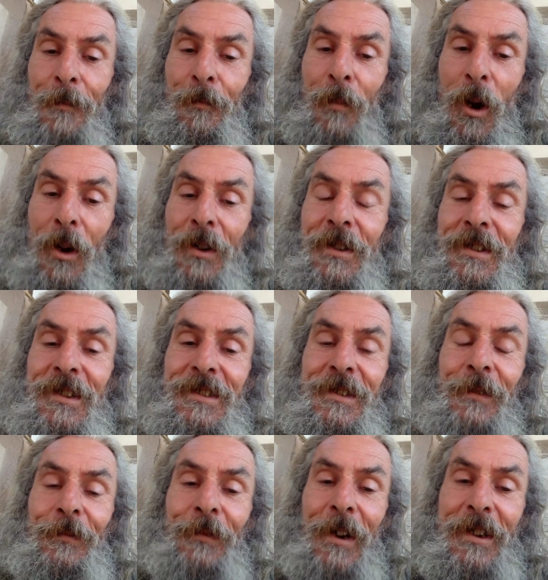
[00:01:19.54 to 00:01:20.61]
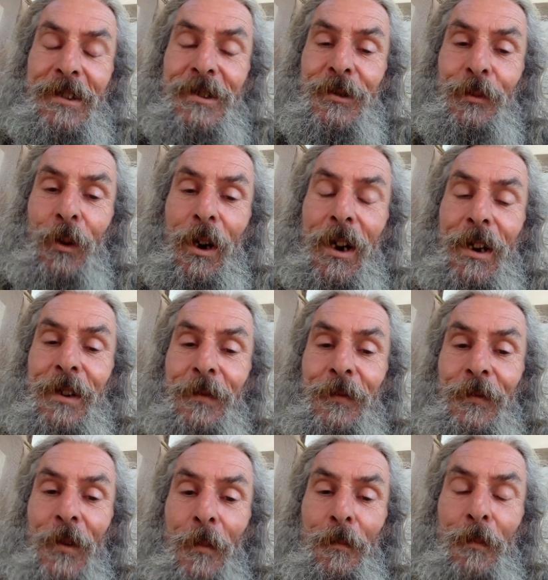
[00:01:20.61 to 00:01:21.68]
Monde is the French word
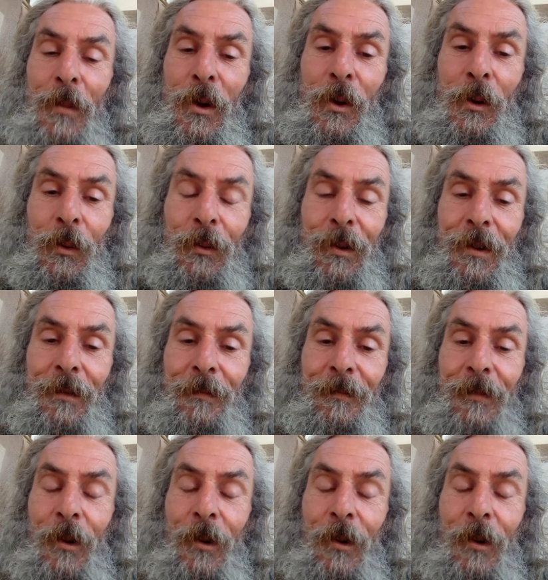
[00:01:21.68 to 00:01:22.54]
for moon,